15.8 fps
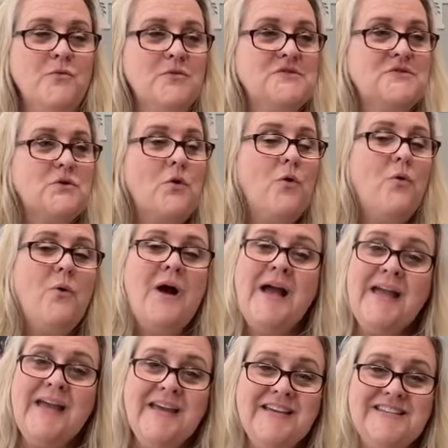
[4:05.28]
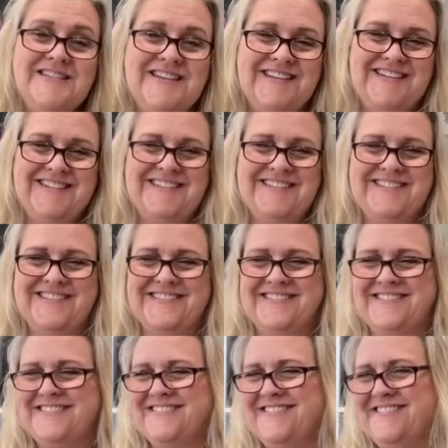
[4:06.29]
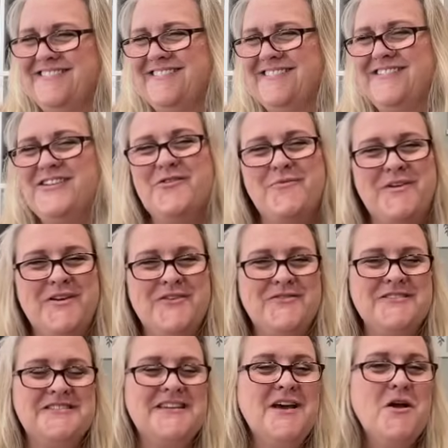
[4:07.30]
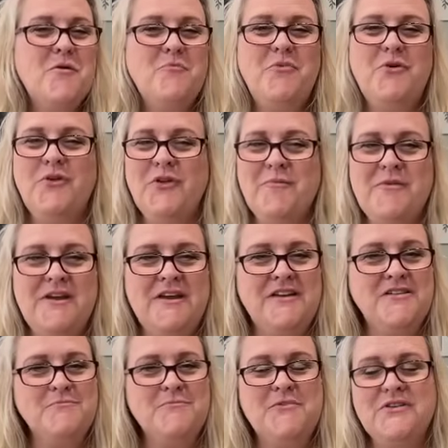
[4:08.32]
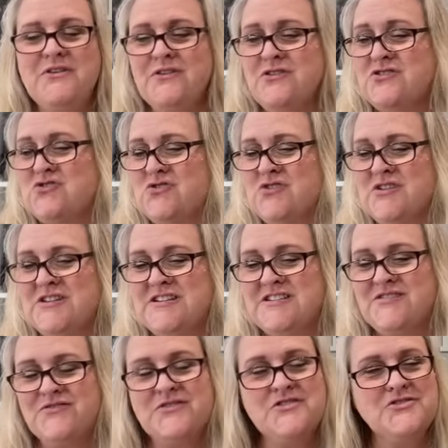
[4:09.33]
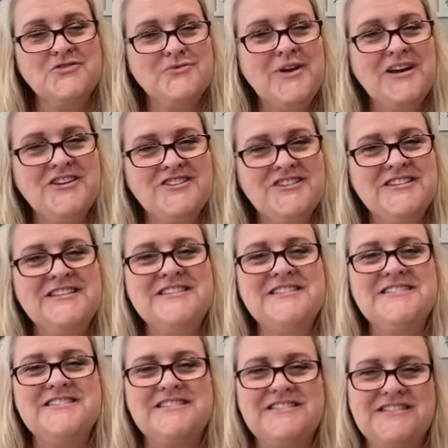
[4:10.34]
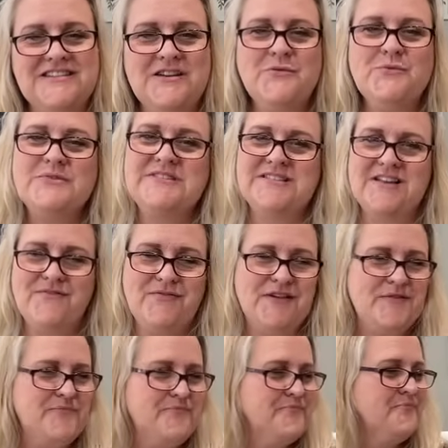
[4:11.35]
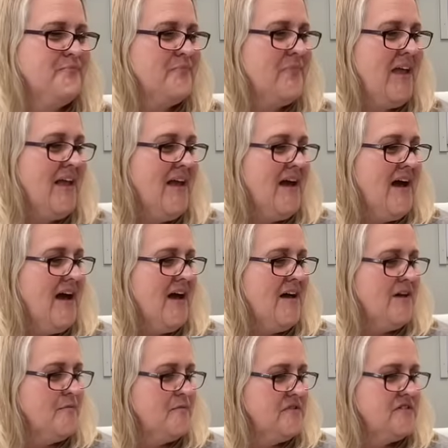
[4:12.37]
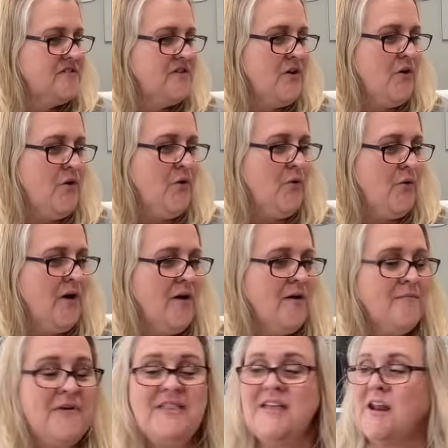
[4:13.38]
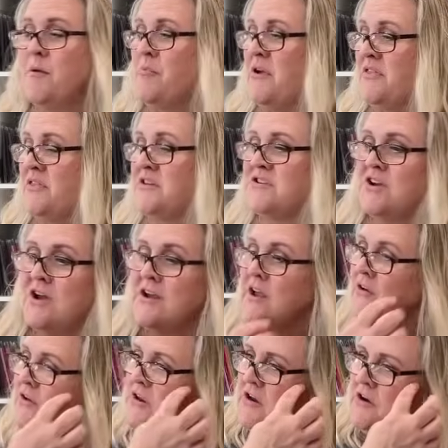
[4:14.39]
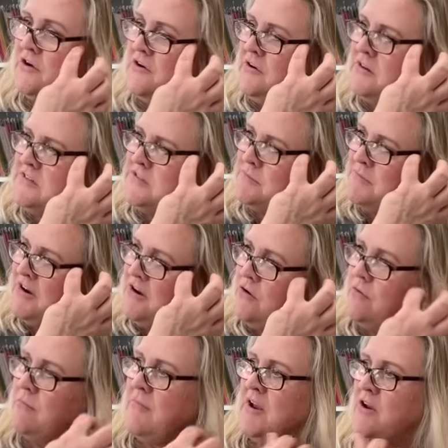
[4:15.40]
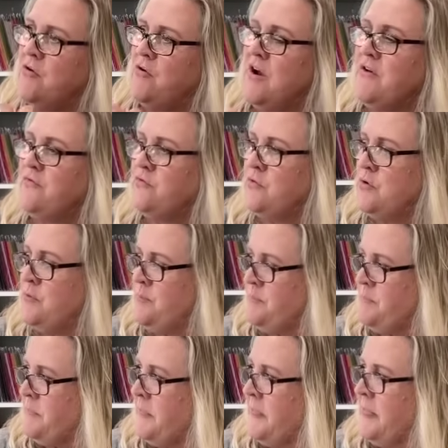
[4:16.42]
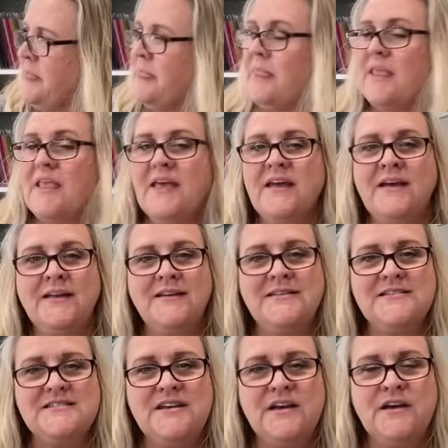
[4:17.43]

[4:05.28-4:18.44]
was quiet. Nobody was pulling me in a million trillion different directions. It was lovely. And then I brought the dog out here into my craft room, and